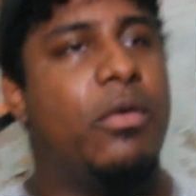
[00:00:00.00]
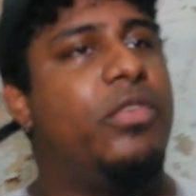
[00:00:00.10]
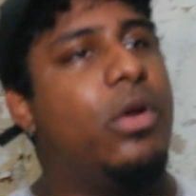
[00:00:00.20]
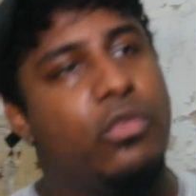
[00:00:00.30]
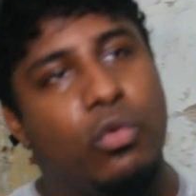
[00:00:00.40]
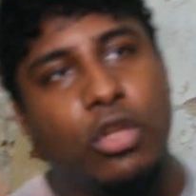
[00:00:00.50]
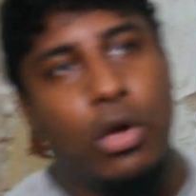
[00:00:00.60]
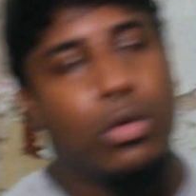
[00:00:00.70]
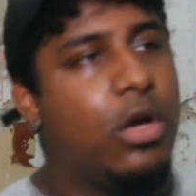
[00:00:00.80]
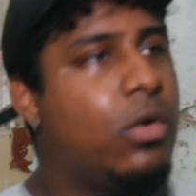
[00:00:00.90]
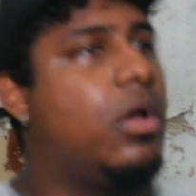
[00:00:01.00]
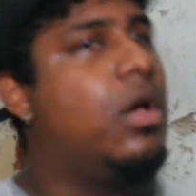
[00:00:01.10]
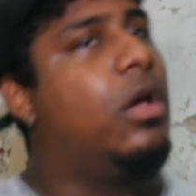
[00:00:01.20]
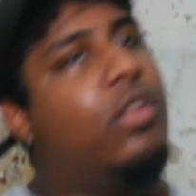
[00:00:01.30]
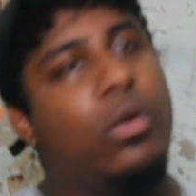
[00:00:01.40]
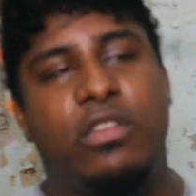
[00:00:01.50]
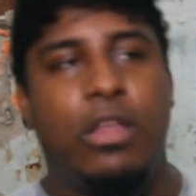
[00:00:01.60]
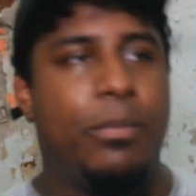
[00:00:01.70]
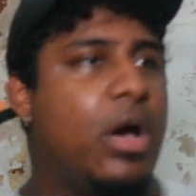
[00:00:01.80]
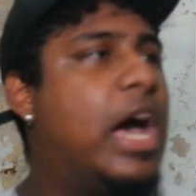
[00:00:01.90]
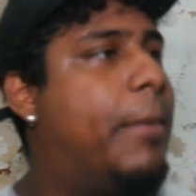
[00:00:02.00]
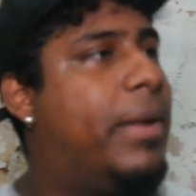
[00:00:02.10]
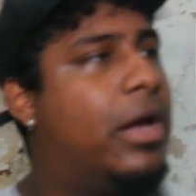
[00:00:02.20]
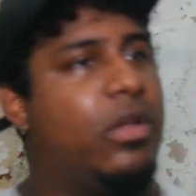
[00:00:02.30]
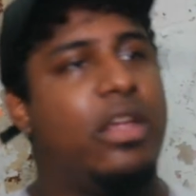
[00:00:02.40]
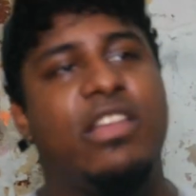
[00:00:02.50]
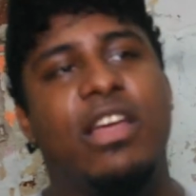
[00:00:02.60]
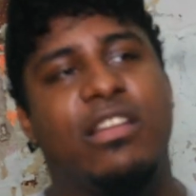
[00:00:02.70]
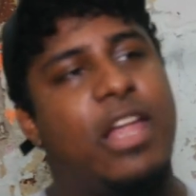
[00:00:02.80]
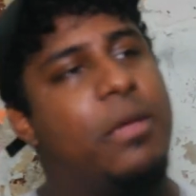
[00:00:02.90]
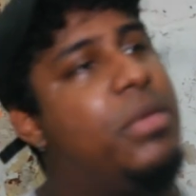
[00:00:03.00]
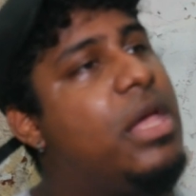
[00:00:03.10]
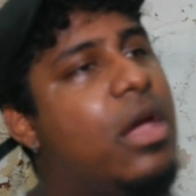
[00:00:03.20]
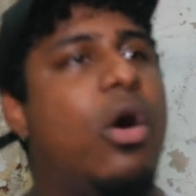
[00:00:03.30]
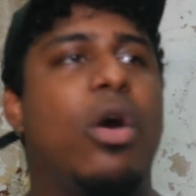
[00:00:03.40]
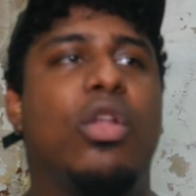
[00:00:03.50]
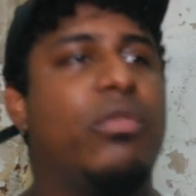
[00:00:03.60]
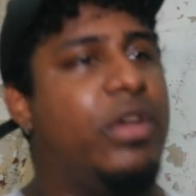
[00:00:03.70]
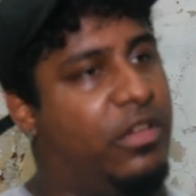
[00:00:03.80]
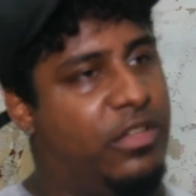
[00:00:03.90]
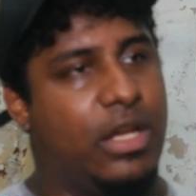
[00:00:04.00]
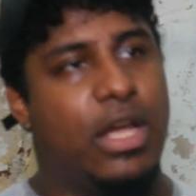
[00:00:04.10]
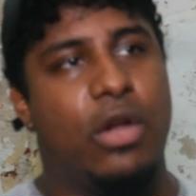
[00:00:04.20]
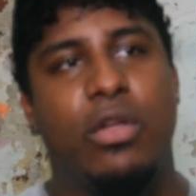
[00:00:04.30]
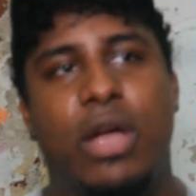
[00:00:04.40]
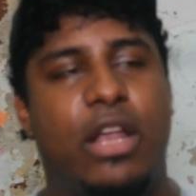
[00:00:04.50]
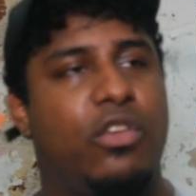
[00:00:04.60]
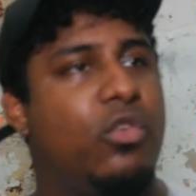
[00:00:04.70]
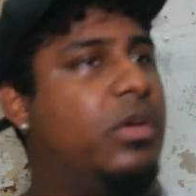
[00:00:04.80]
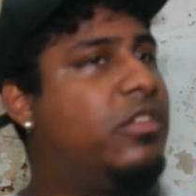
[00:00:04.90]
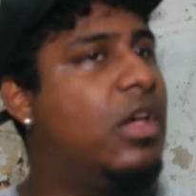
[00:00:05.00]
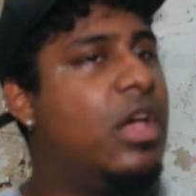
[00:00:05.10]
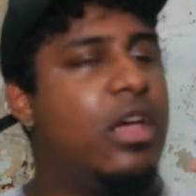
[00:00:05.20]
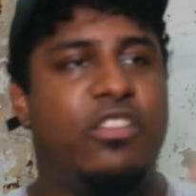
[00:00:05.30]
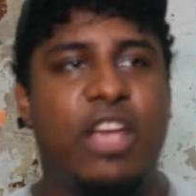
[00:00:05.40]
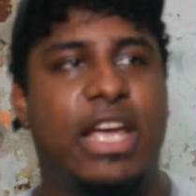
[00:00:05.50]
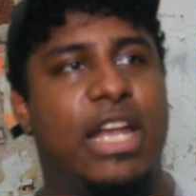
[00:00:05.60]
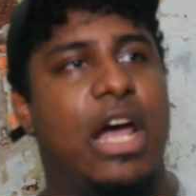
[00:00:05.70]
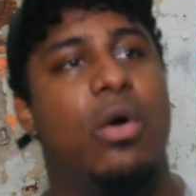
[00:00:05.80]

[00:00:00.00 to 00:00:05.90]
But for those who don't know, don't sleep on I battle. There's niggas like me all over this shit, and all you gotta do is check it out.